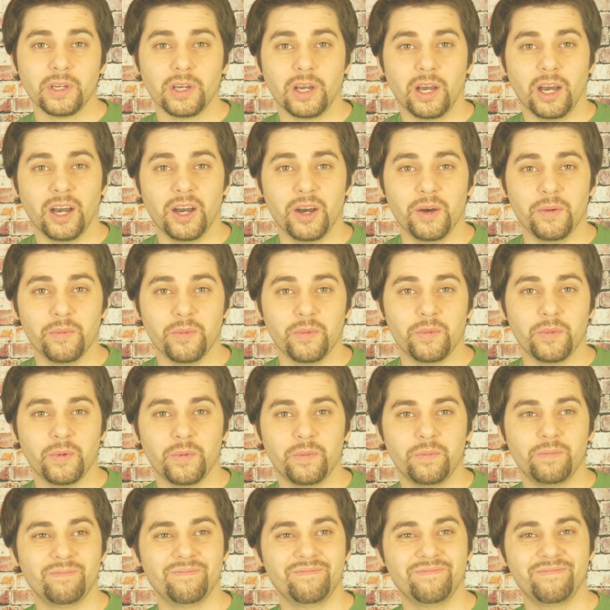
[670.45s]

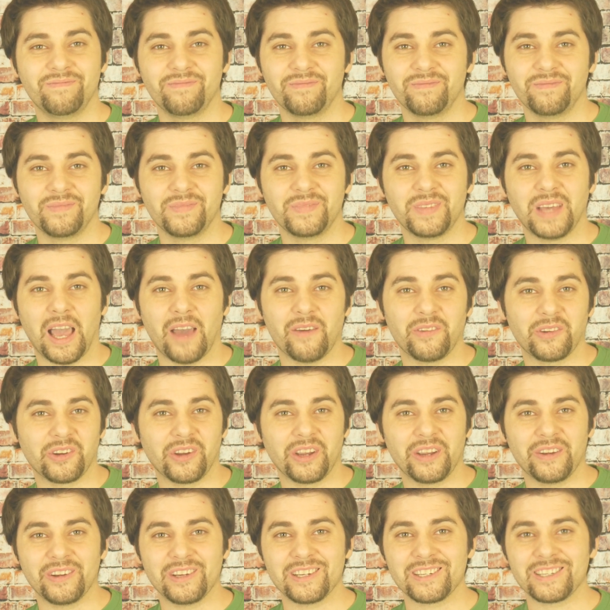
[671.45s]
Have a
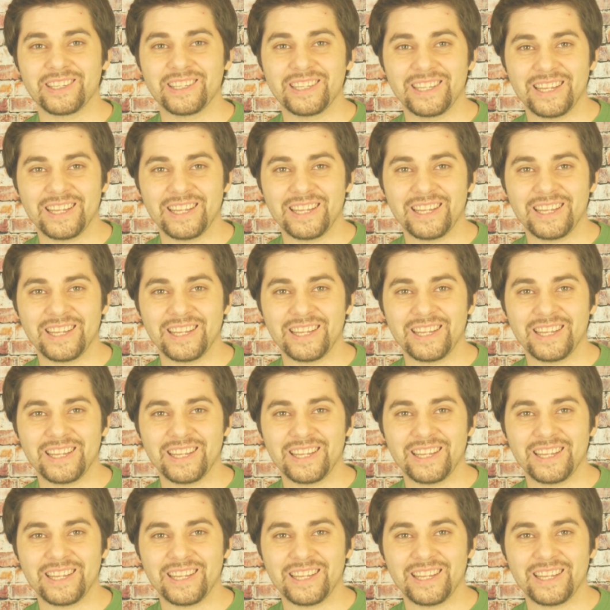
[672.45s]
great rest of